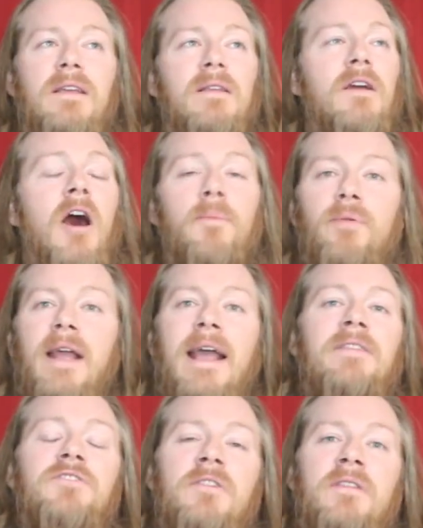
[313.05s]

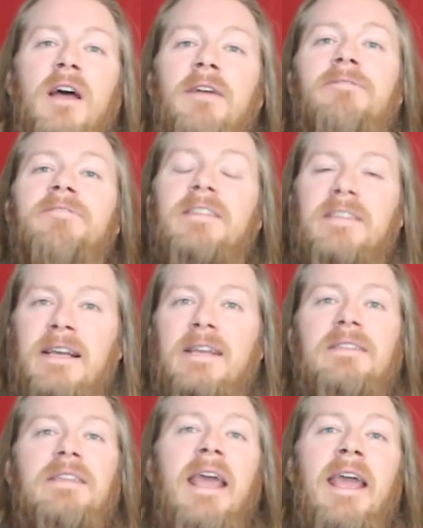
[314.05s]
comprehension of
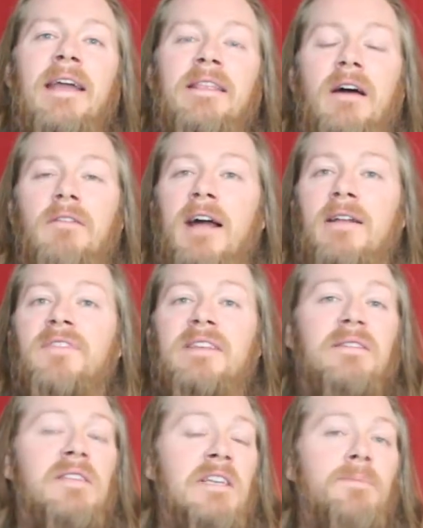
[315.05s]
physics and a lot of
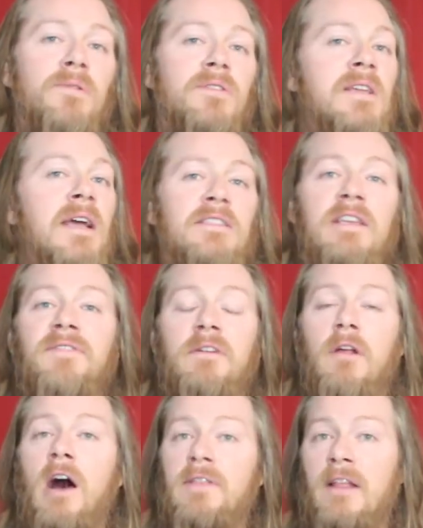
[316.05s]
this deeper
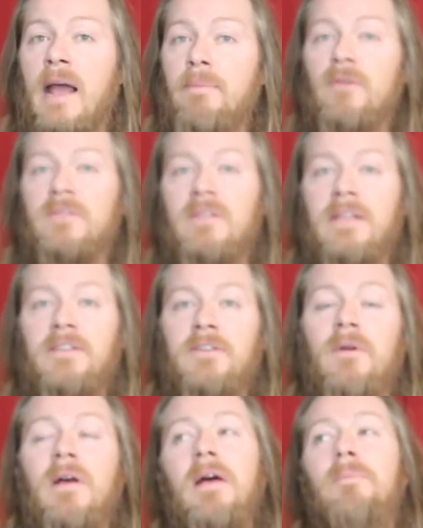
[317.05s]
scientific law than I personally
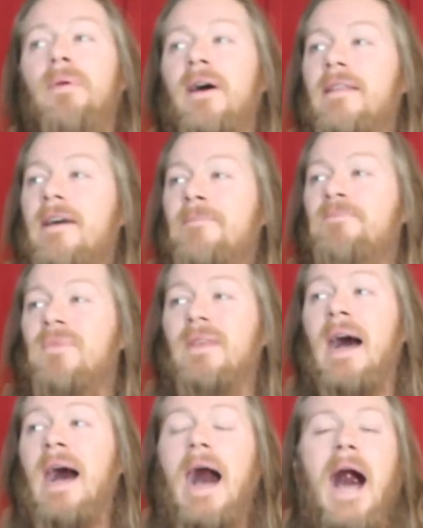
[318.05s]
do, but
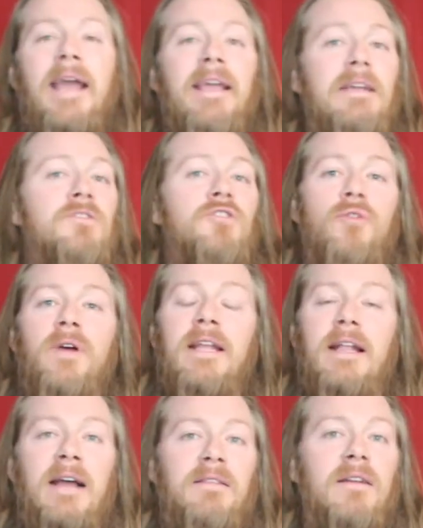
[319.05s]
I enjoyed
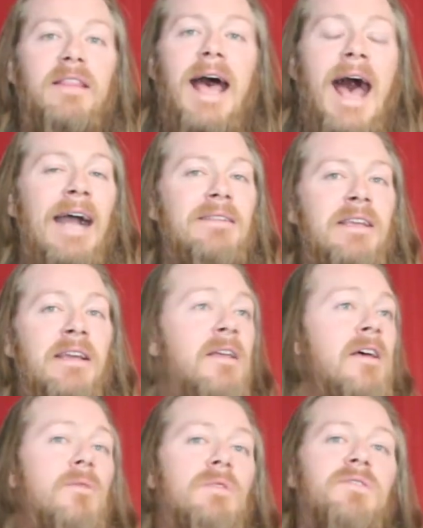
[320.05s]
it. I thought the acting
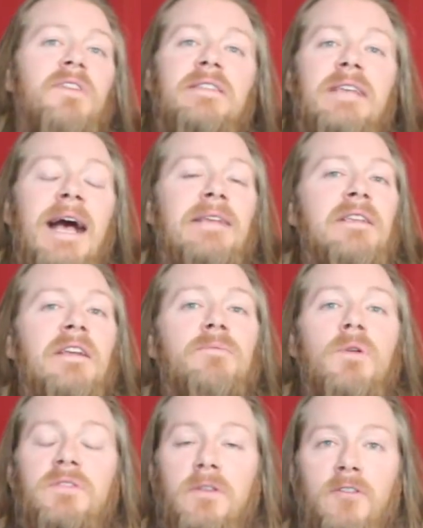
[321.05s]
was fantastic,
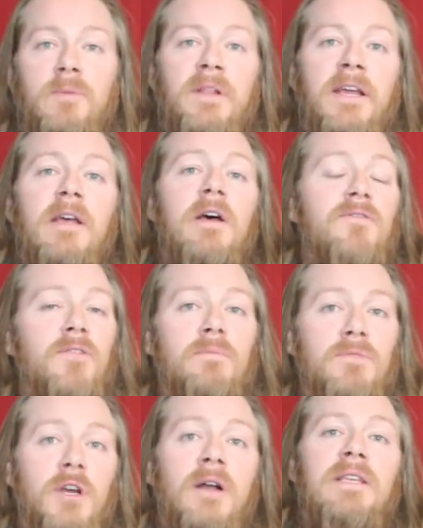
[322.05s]
most notably
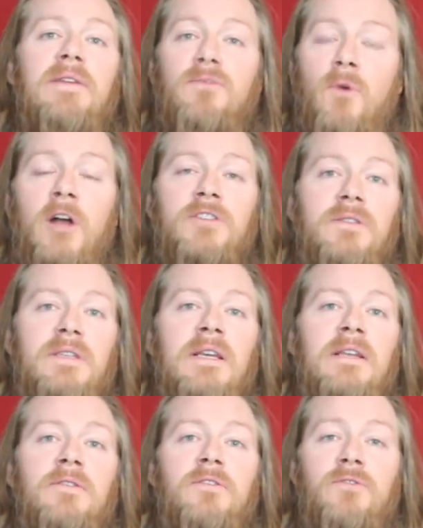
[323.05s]
from John David
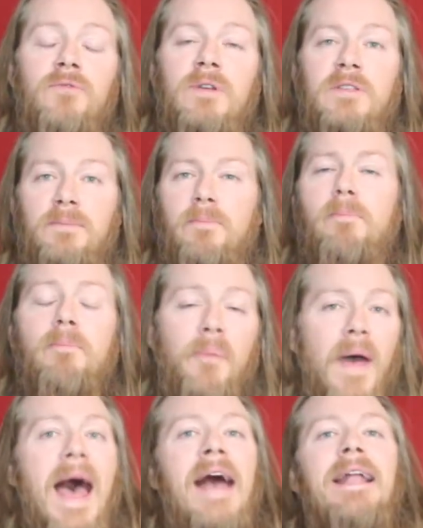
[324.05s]
Washington, who was
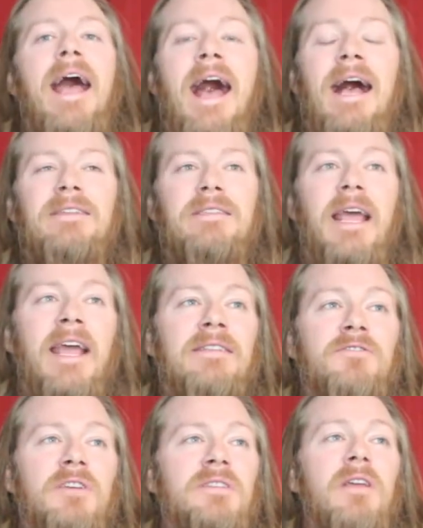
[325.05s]
badass
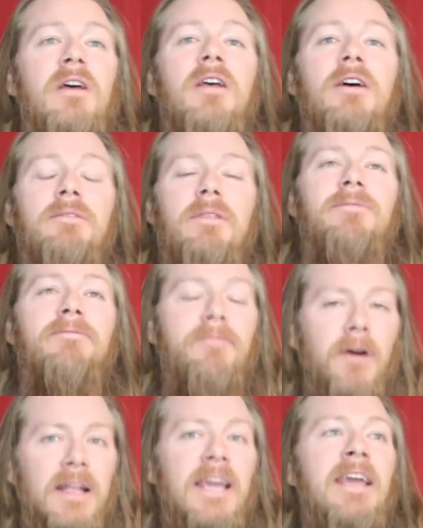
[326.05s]
and just
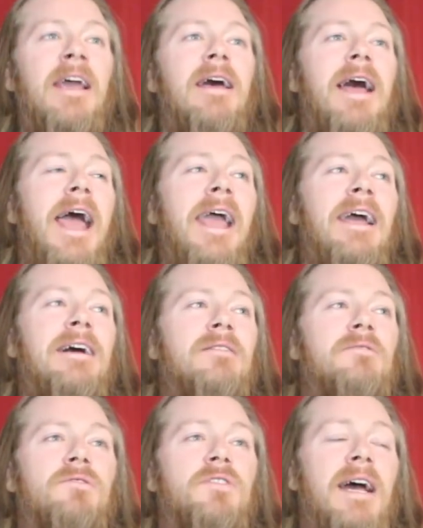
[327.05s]
funny,
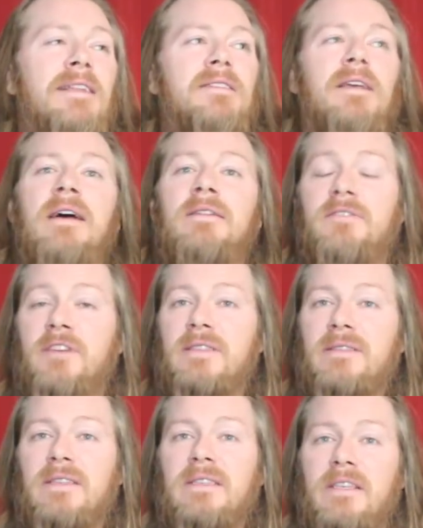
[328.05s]
and yet
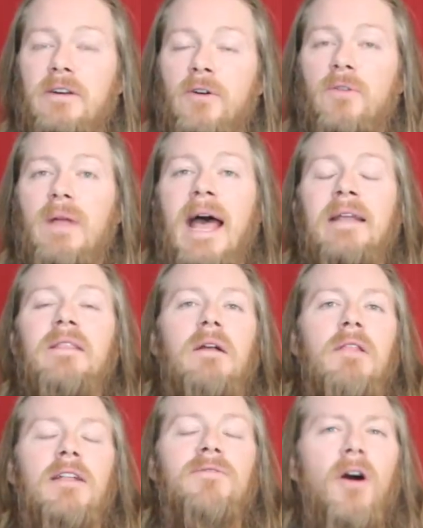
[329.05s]
just still had a
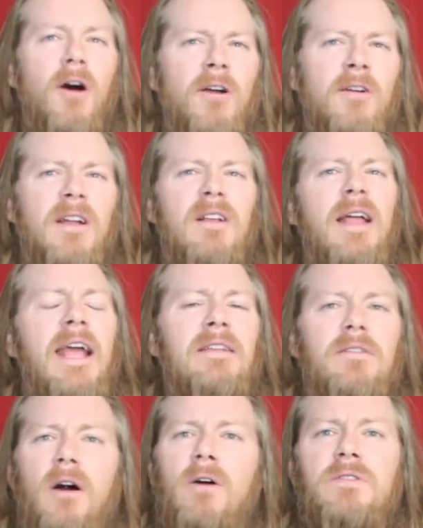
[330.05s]
lot of heart,
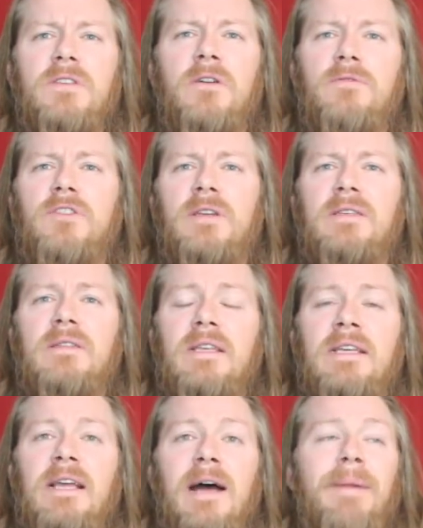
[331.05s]
and also just
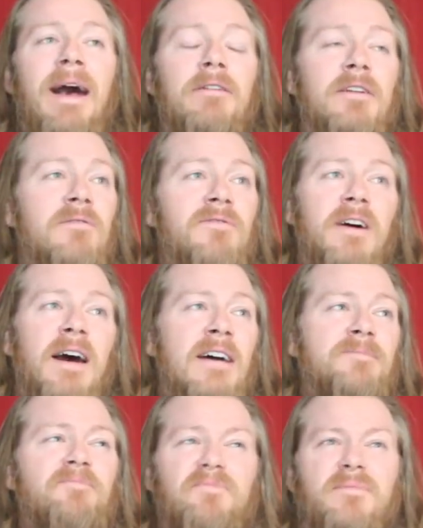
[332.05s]
the amount
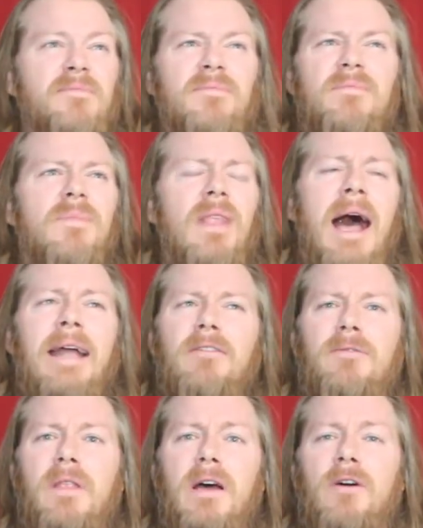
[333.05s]
of I
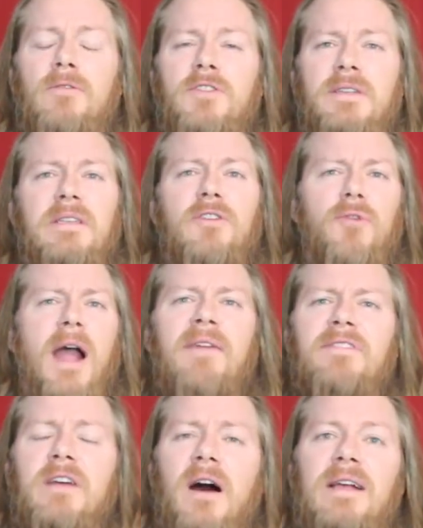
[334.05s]
don't know, just
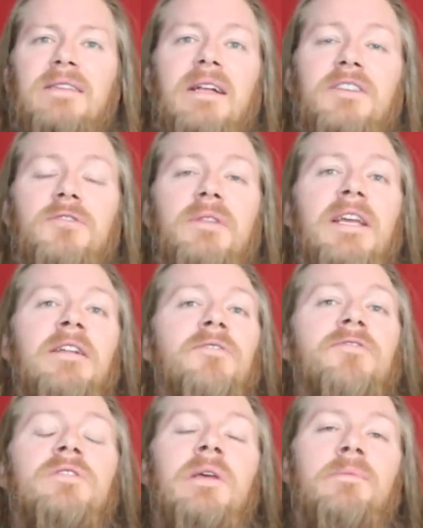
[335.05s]
gravitas that you needed
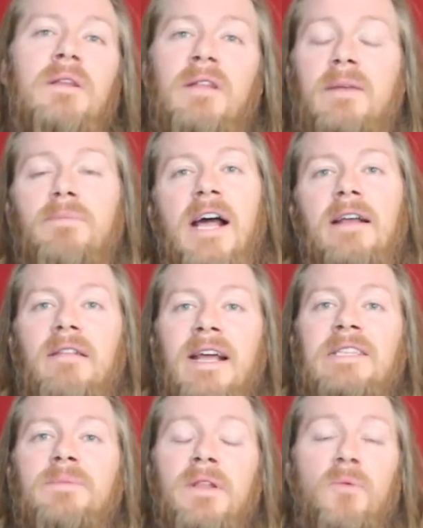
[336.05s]
for something like
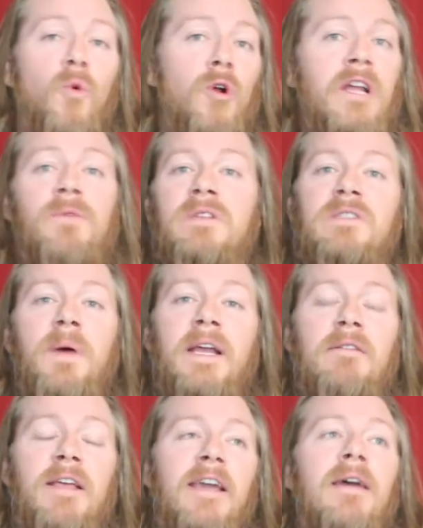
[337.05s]
BlacKkKlansman and working with
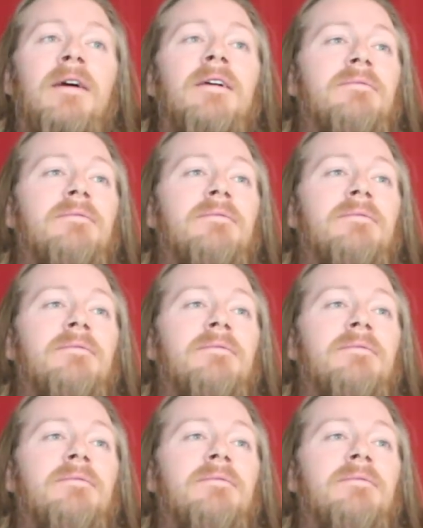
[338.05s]
Spike Lee.